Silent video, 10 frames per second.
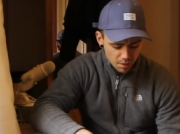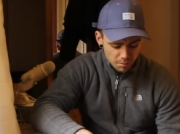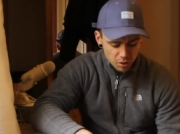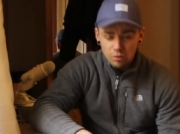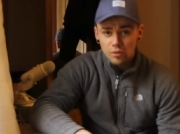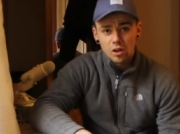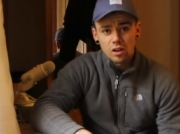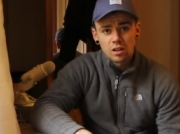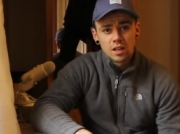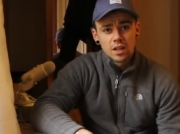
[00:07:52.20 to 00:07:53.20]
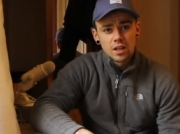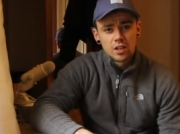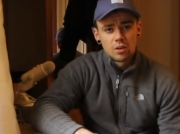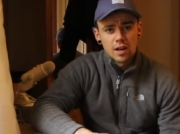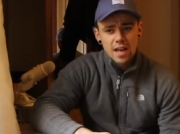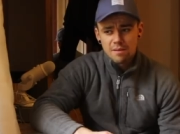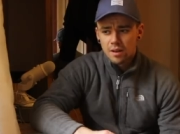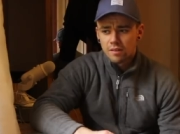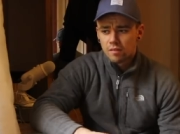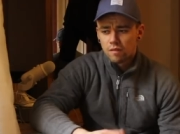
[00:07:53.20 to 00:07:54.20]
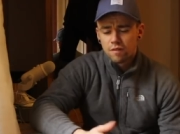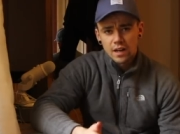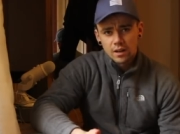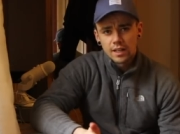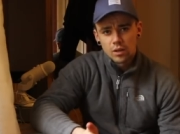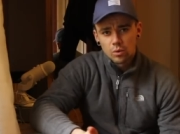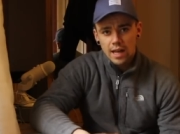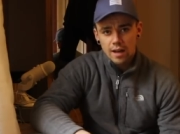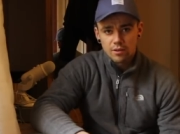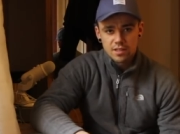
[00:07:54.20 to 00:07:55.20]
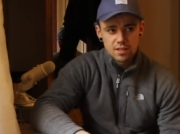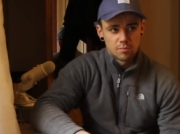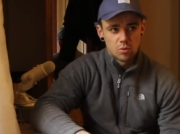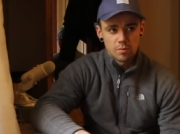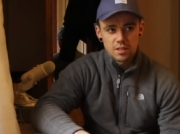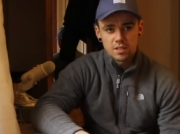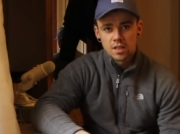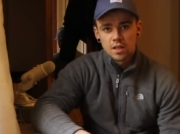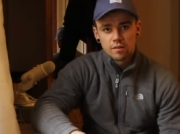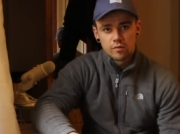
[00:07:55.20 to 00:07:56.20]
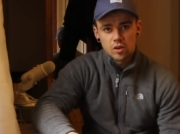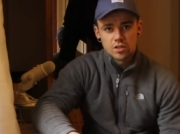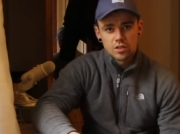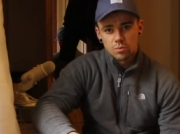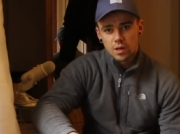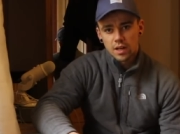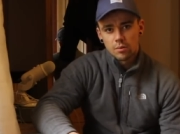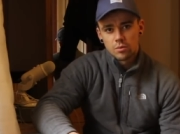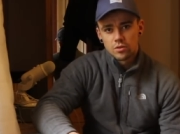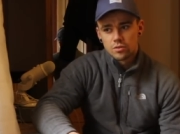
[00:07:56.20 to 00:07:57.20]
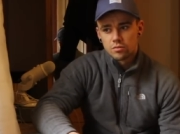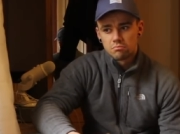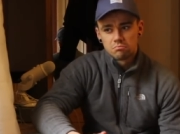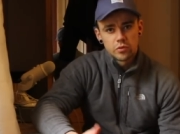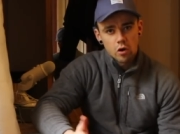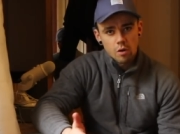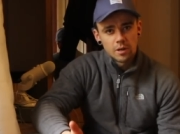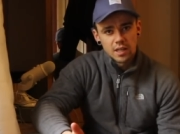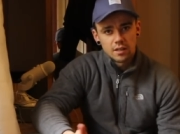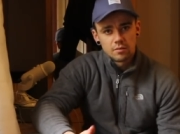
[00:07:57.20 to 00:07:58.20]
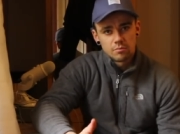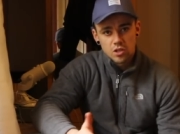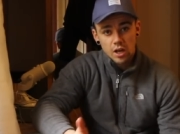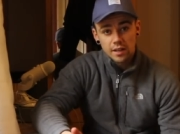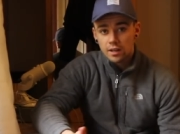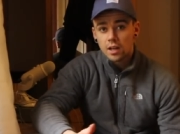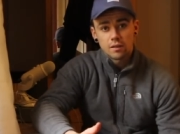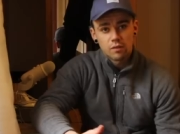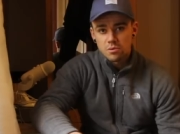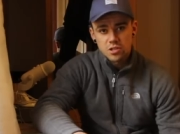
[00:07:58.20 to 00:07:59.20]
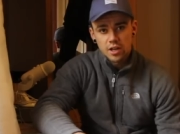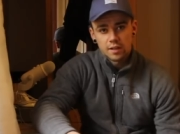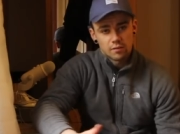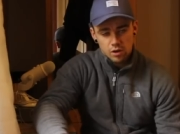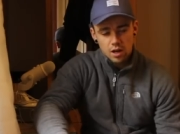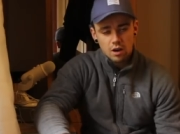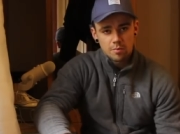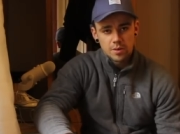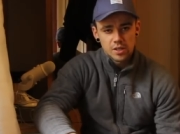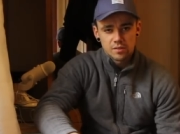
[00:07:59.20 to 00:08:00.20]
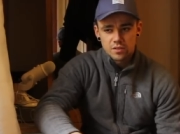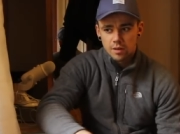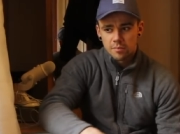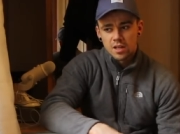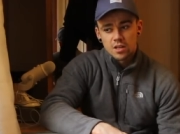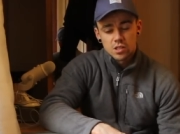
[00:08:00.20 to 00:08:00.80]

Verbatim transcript: But overall, you know, I am on fairly low calories at the moment versus what I would normally diet on if I was dieting for a longer period of time.